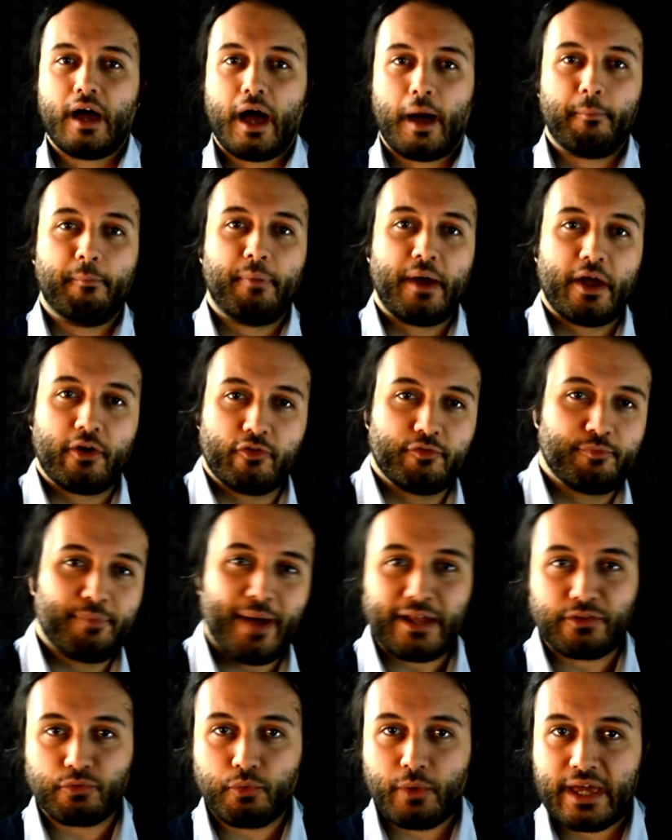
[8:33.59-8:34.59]
a pair of
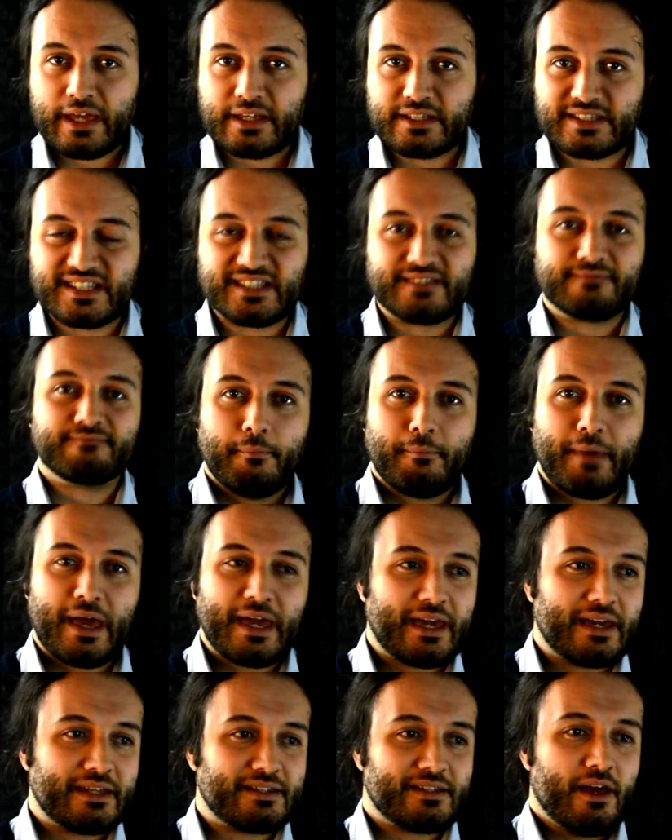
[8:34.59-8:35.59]
bat wings,
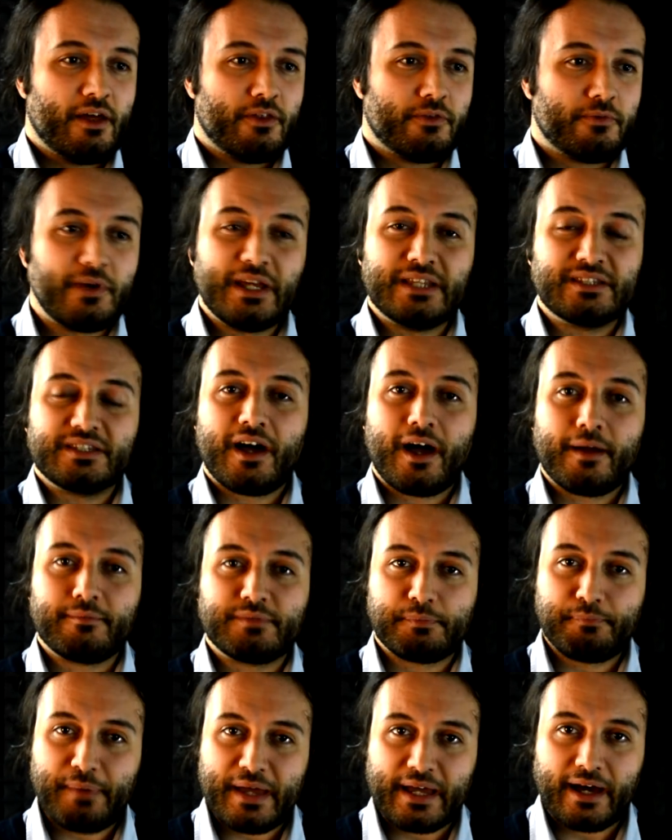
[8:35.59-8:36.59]
make it three
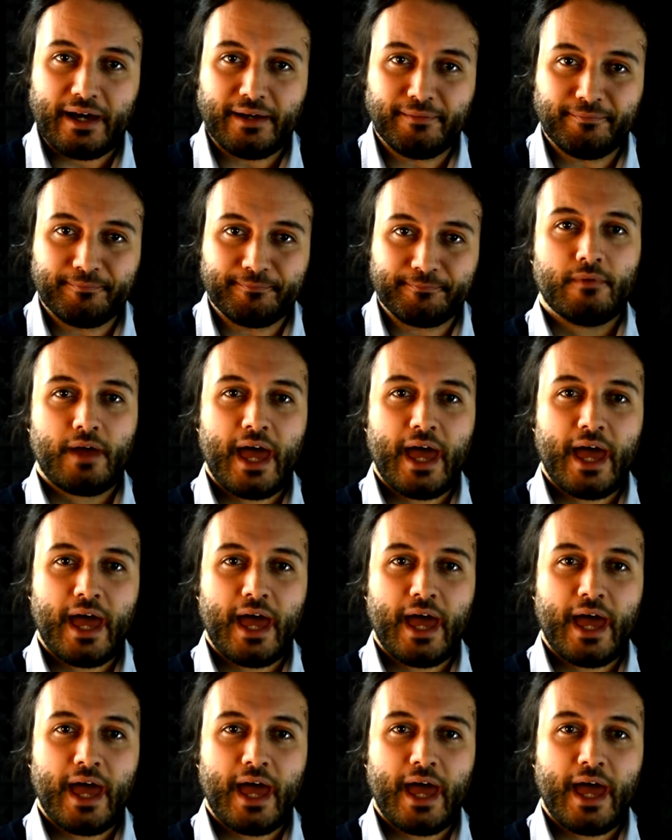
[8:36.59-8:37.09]
times bigger,